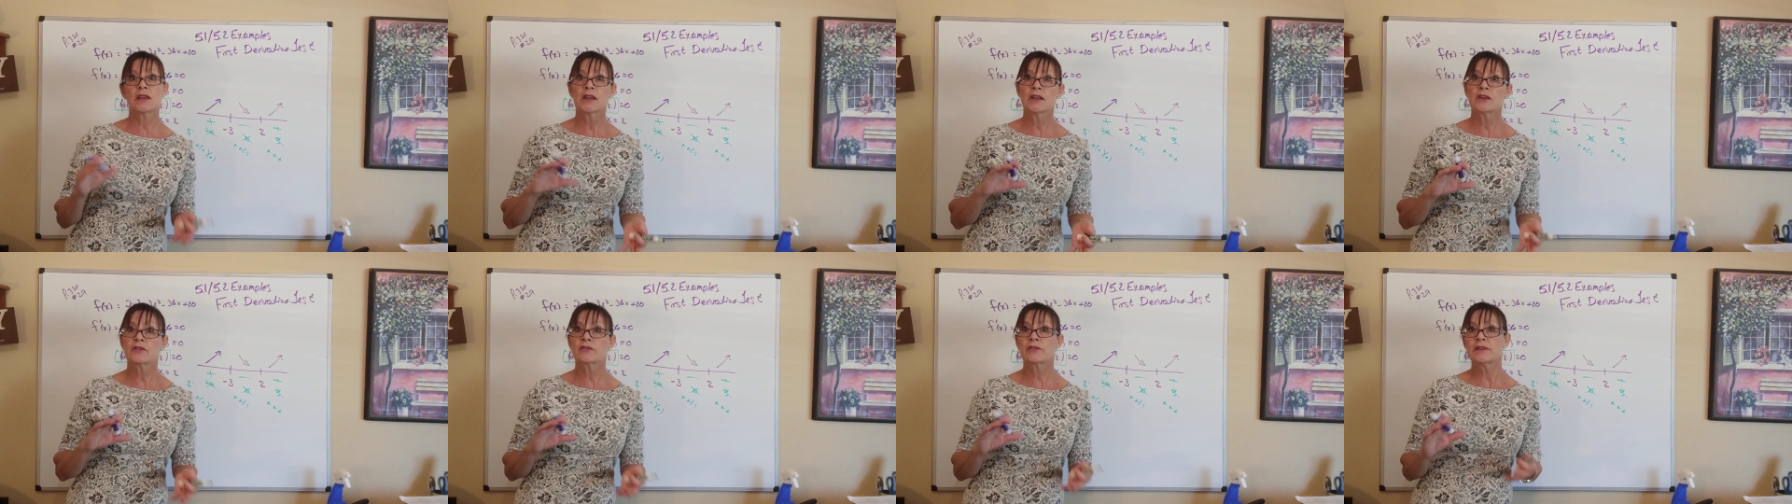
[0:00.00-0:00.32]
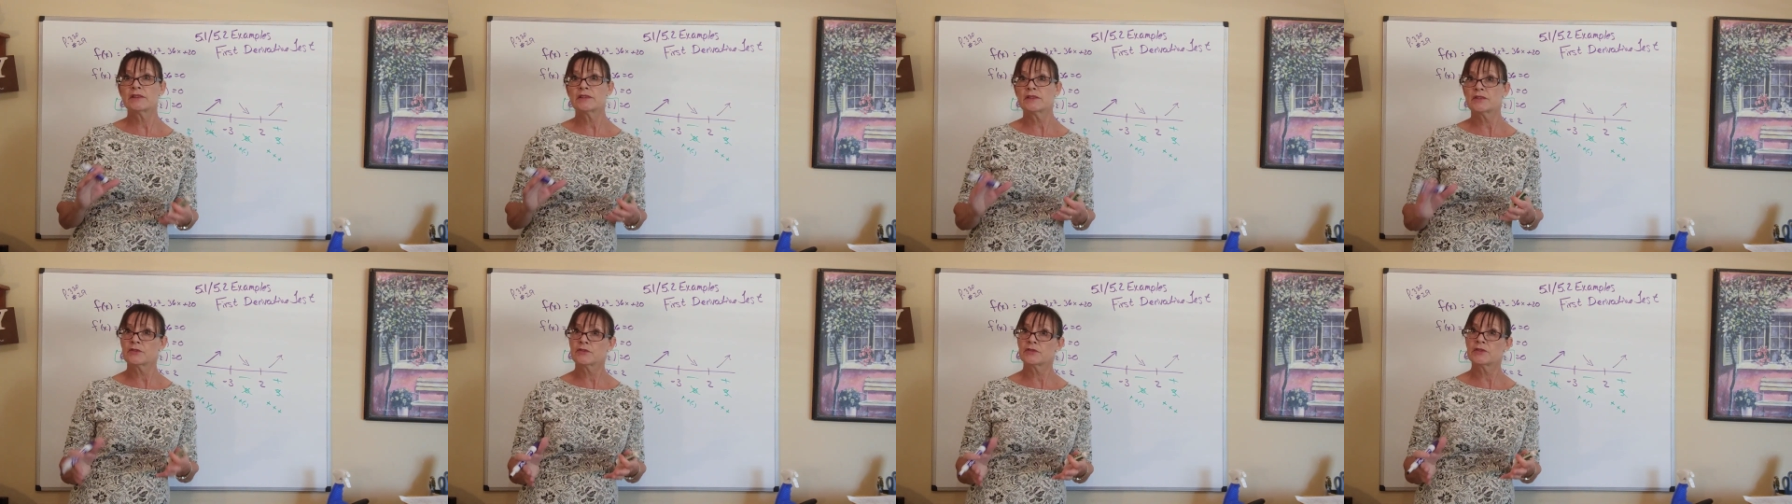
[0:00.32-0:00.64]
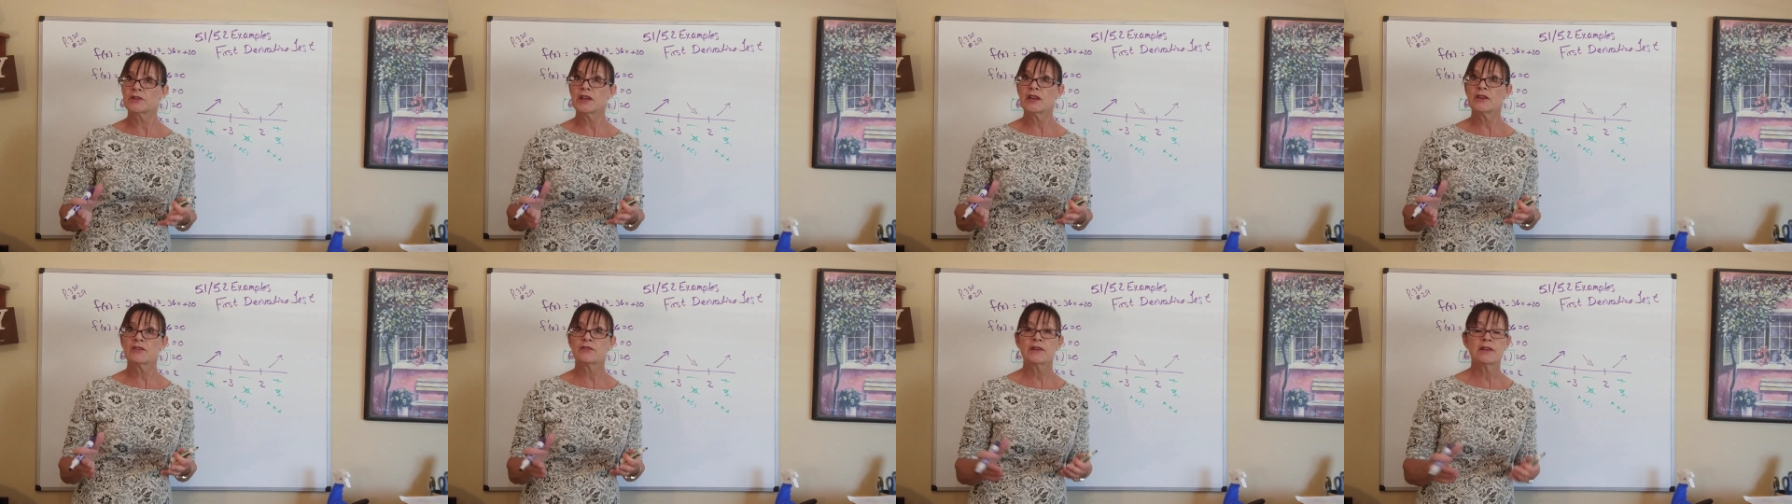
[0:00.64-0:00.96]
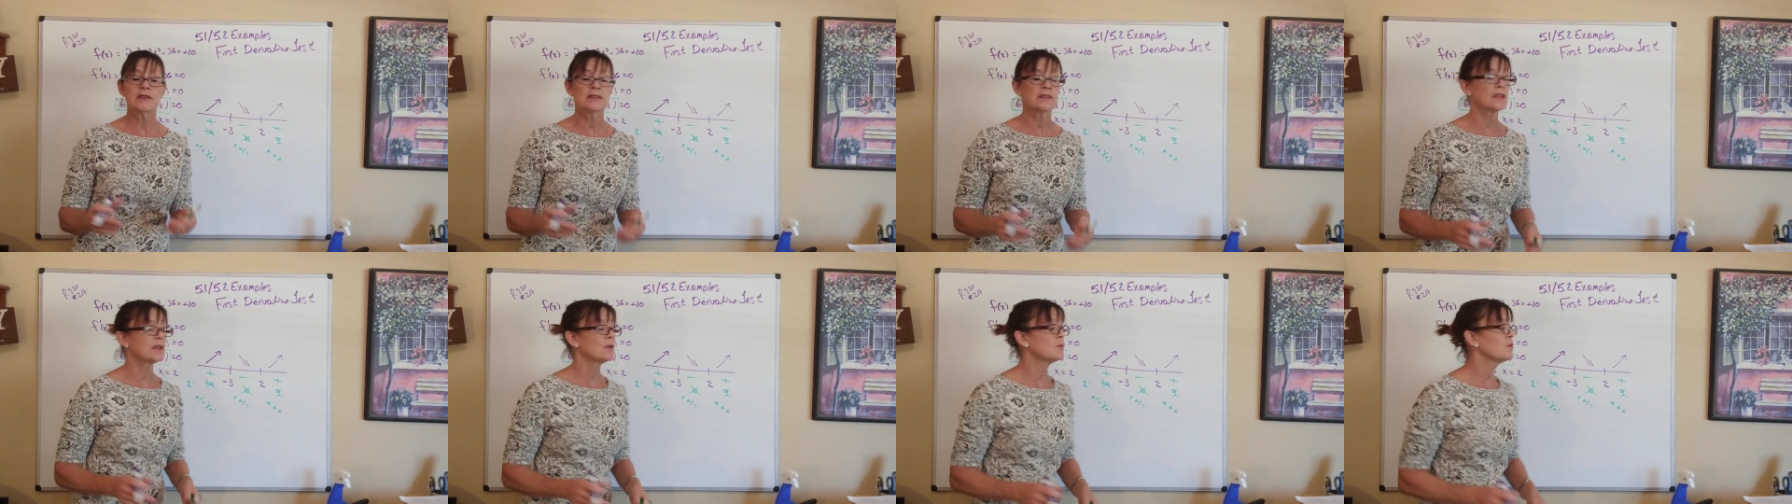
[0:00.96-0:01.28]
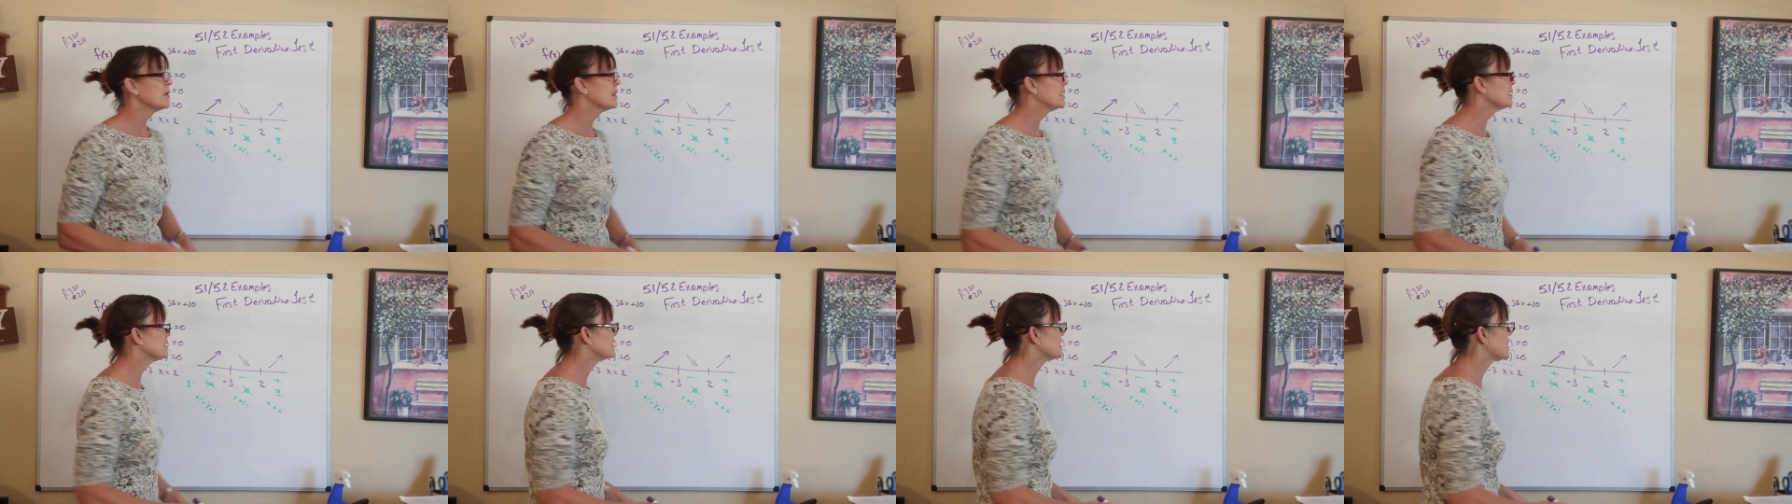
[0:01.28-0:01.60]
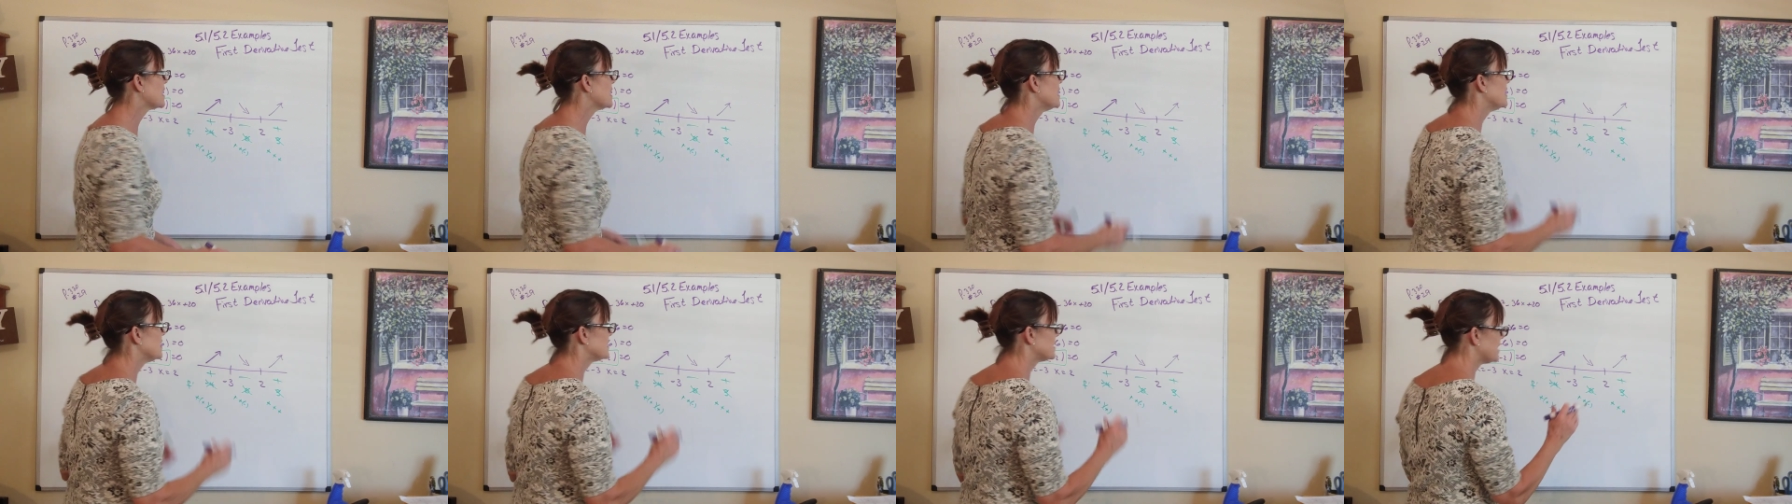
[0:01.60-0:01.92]
increasing or decreasing, we could
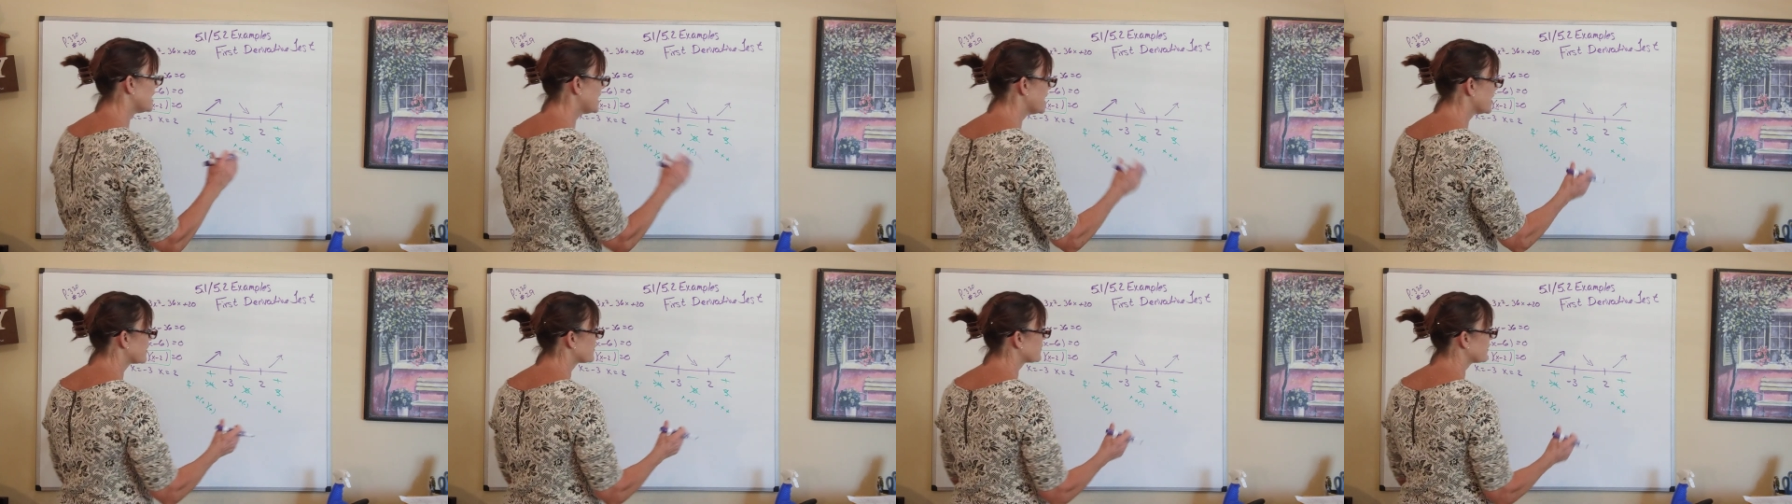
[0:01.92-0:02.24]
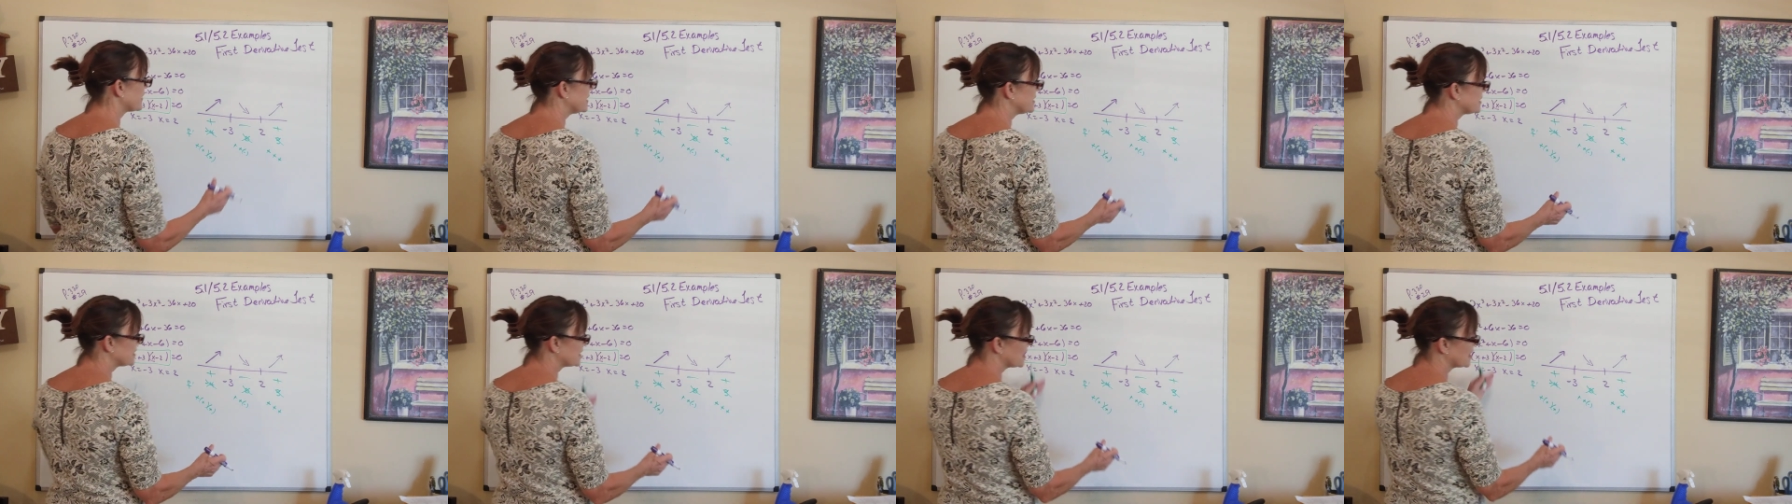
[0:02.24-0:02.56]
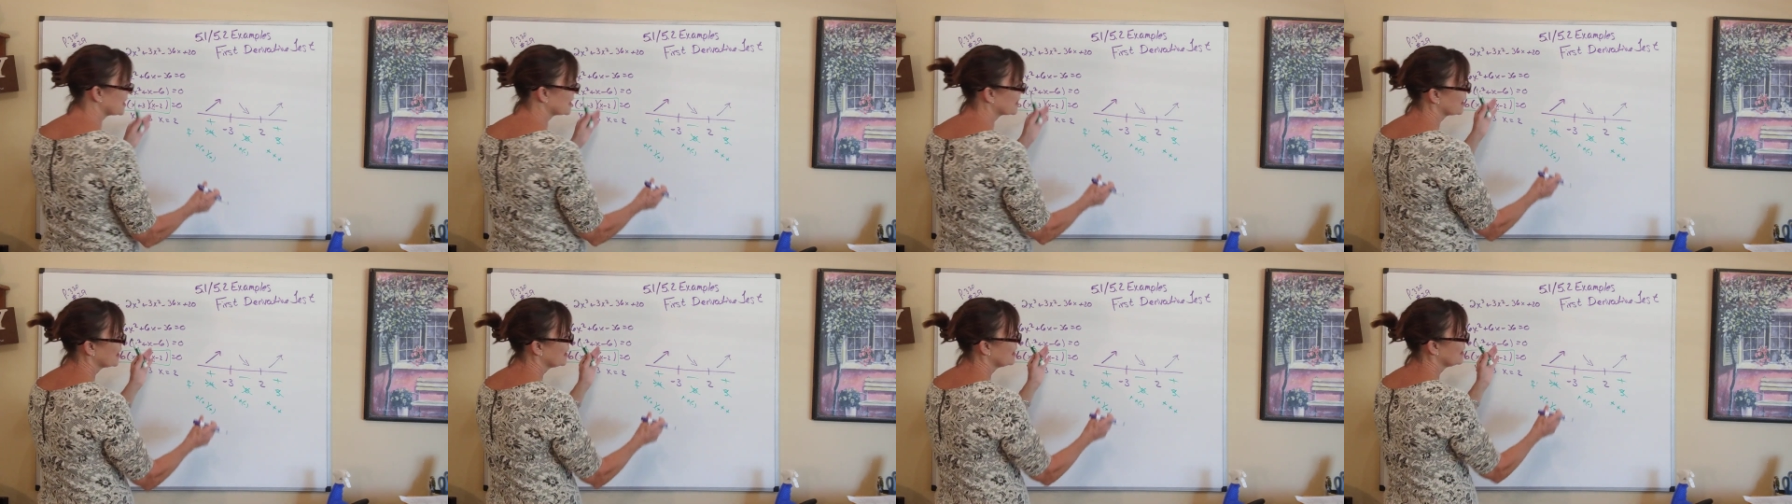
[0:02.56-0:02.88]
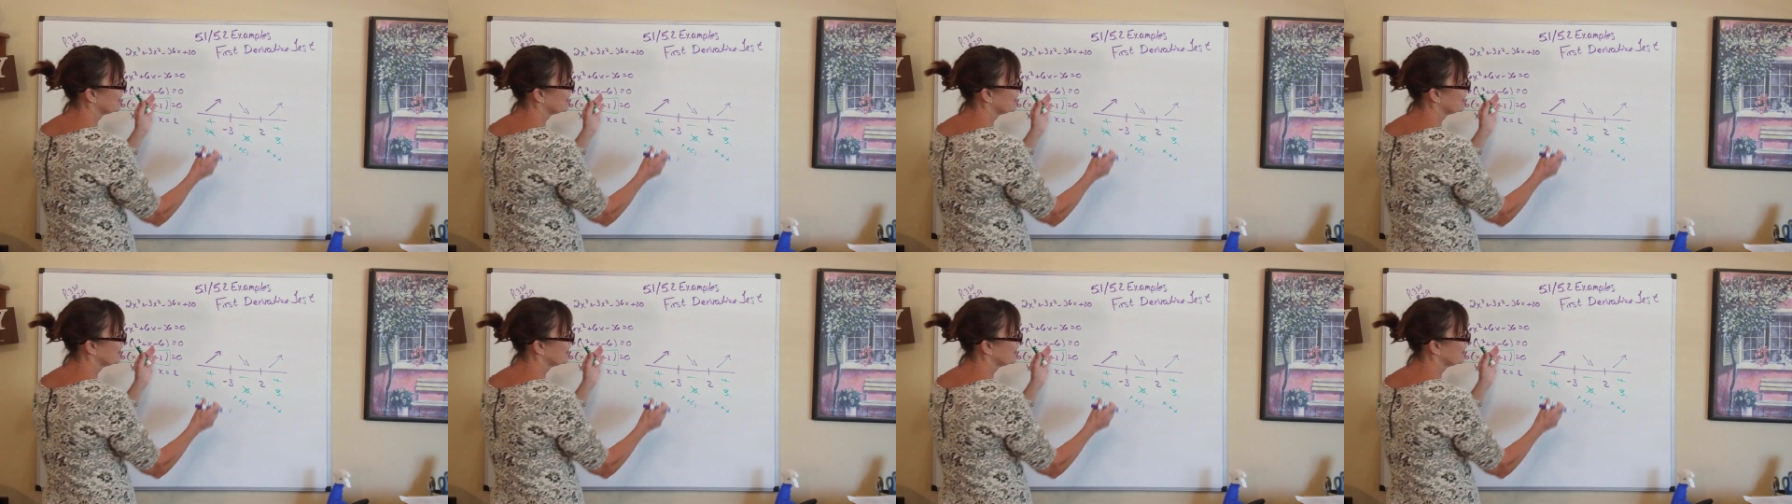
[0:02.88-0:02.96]
say it's increasing